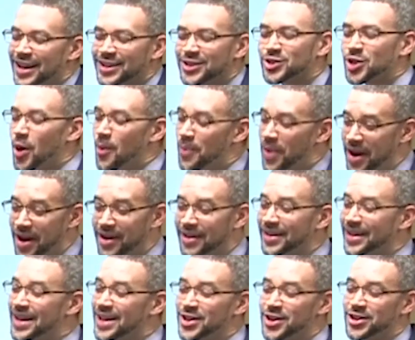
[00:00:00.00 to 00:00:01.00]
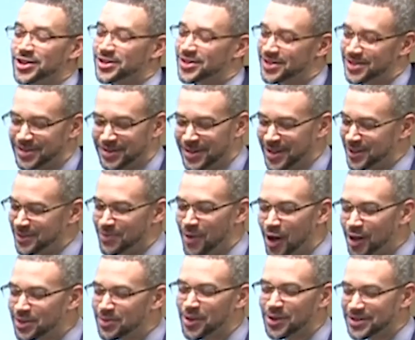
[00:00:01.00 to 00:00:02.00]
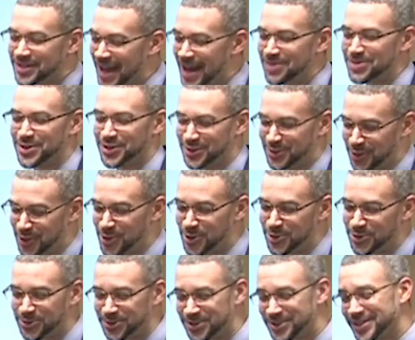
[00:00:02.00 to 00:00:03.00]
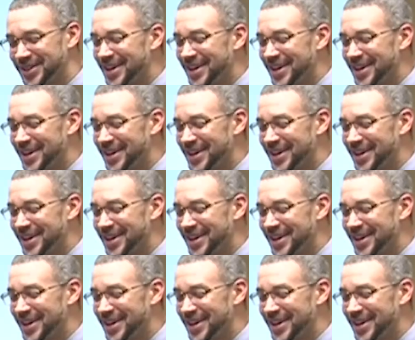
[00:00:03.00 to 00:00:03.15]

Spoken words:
So apparently there's multiple types of stools.